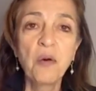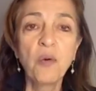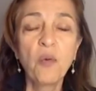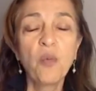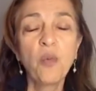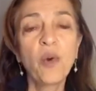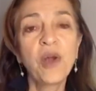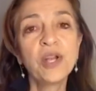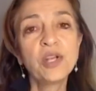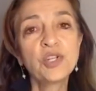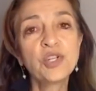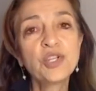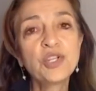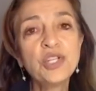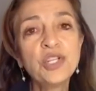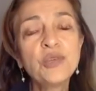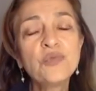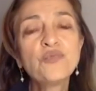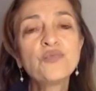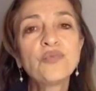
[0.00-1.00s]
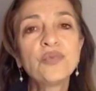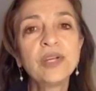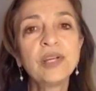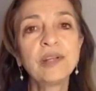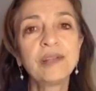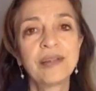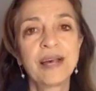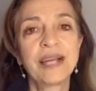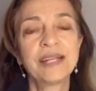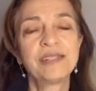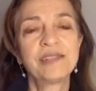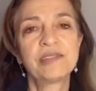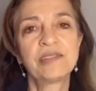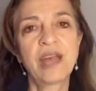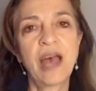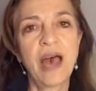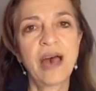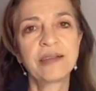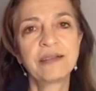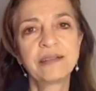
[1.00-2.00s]
when she realized
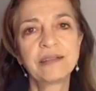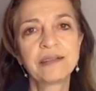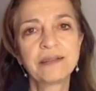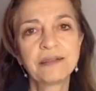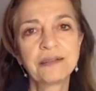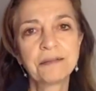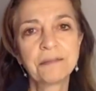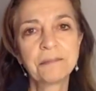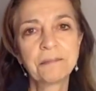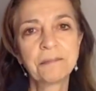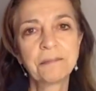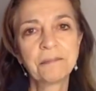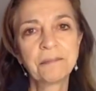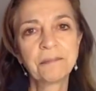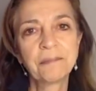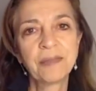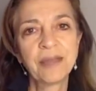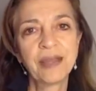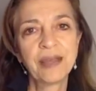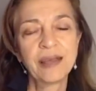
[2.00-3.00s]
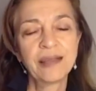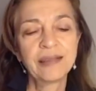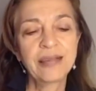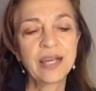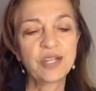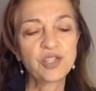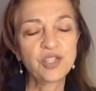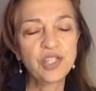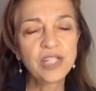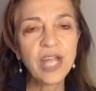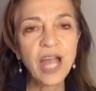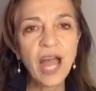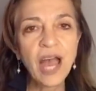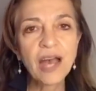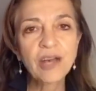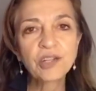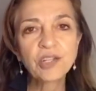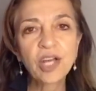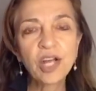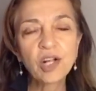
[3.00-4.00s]
that she
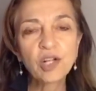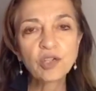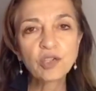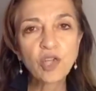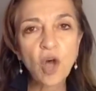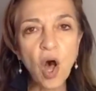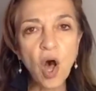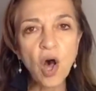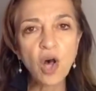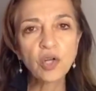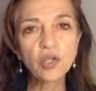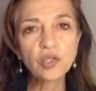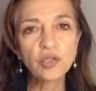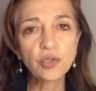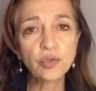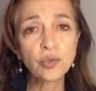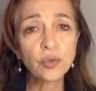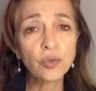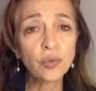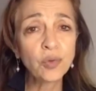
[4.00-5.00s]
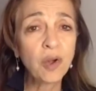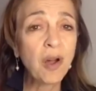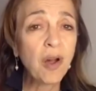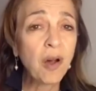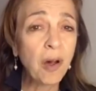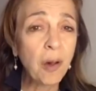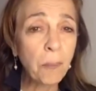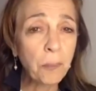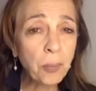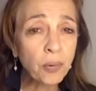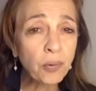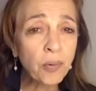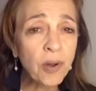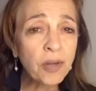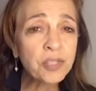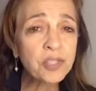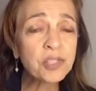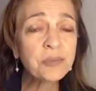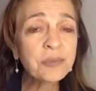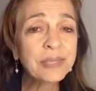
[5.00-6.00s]
had held on to
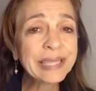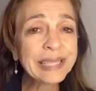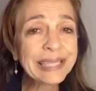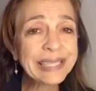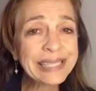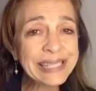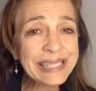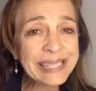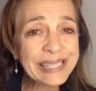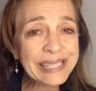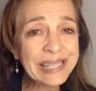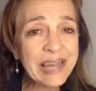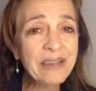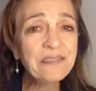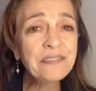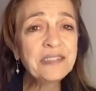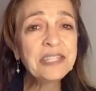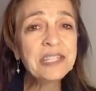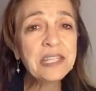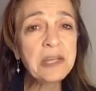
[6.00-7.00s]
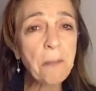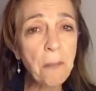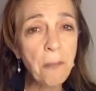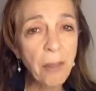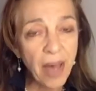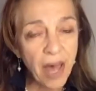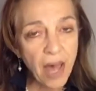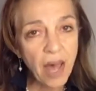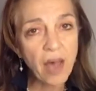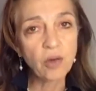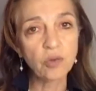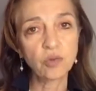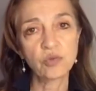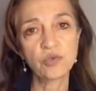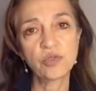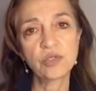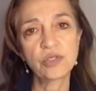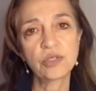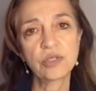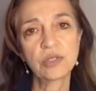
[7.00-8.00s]
approximately 70
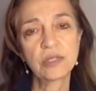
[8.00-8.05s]
pounds,